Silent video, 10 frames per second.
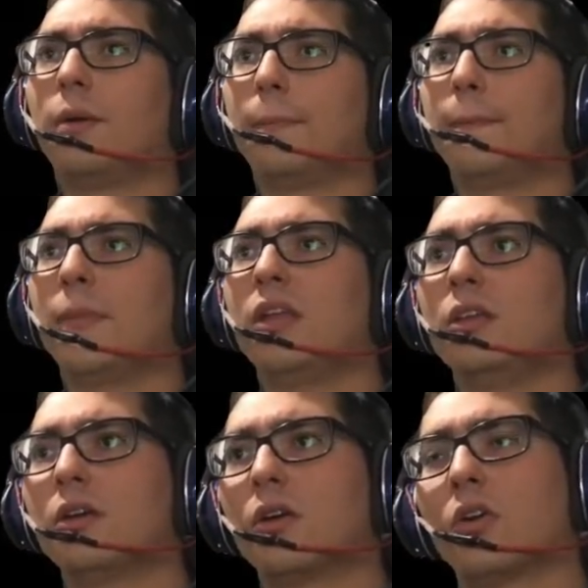
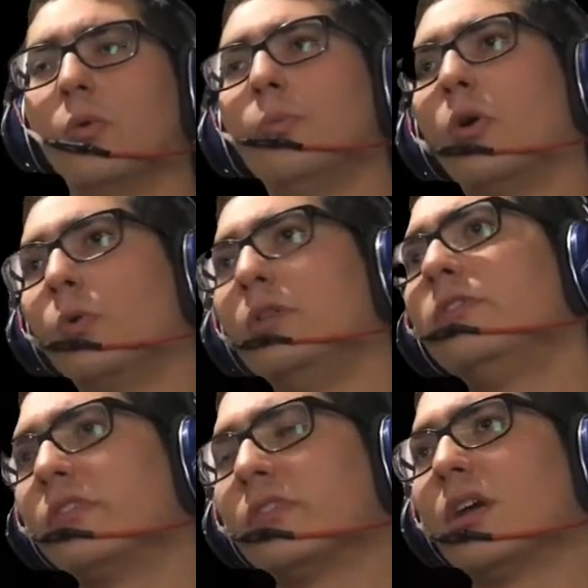many
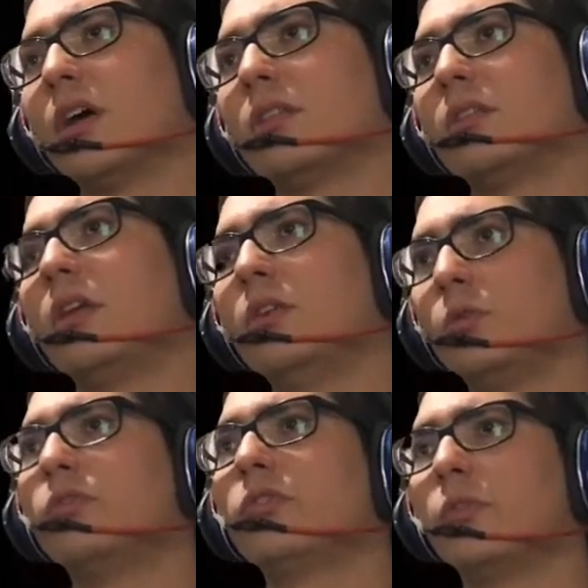components that they
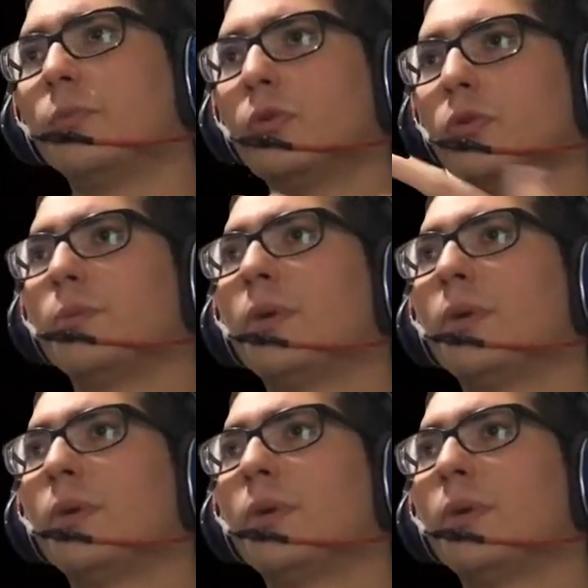use to build a